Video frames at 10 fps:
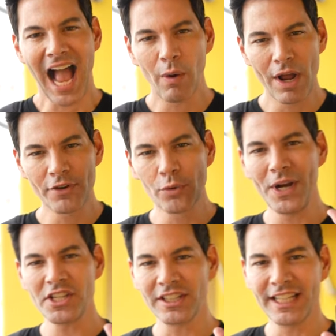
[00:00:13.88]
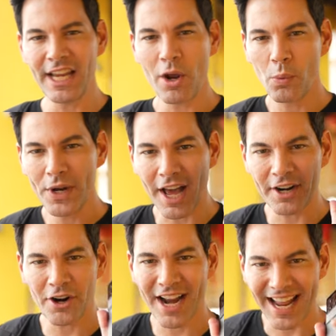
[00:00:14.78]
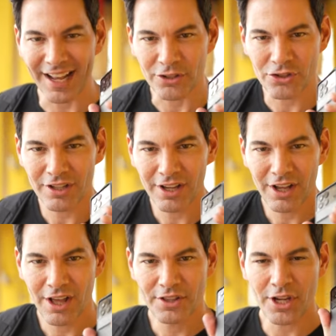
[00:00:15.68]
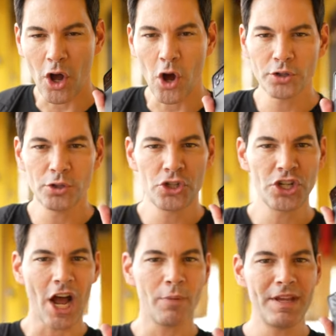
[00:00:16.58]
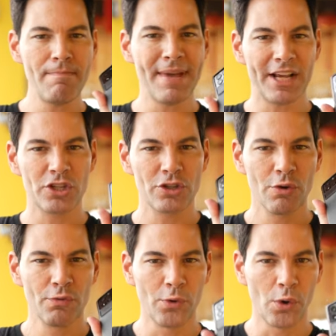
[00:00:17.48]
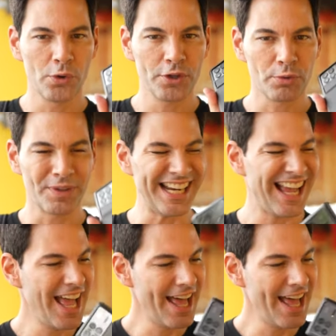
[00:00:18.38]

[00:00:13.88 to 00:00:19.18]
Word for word: However, recently we got in our hands the all-new Xiaomi Mix Fold 3.